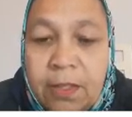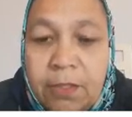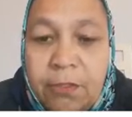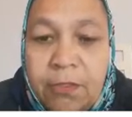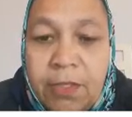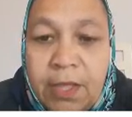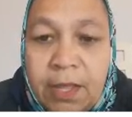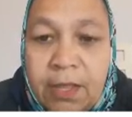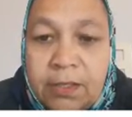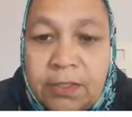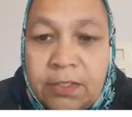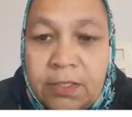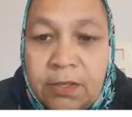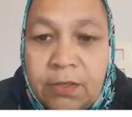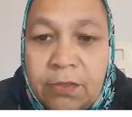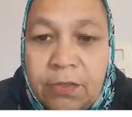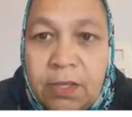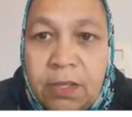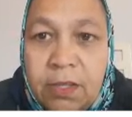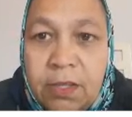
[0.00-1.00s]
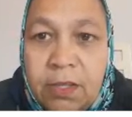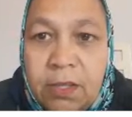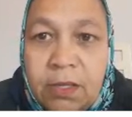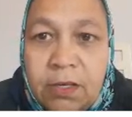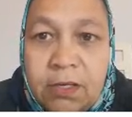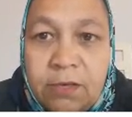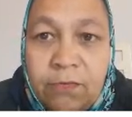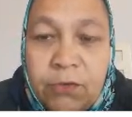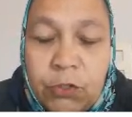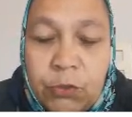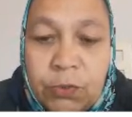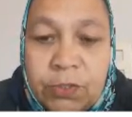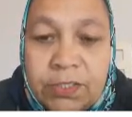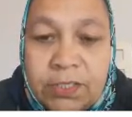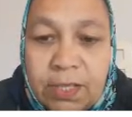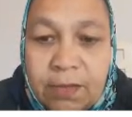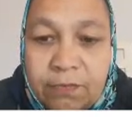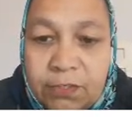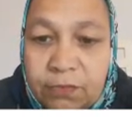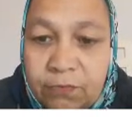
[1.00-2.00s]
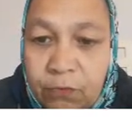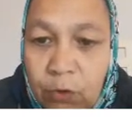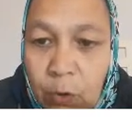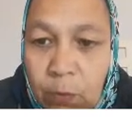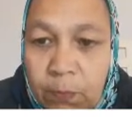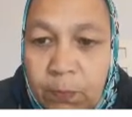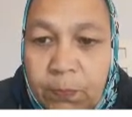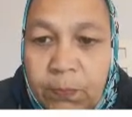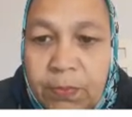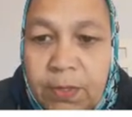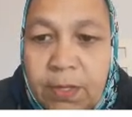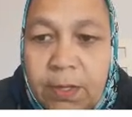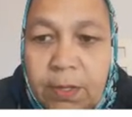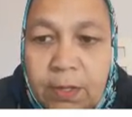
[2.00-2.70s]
that the individual suffers from.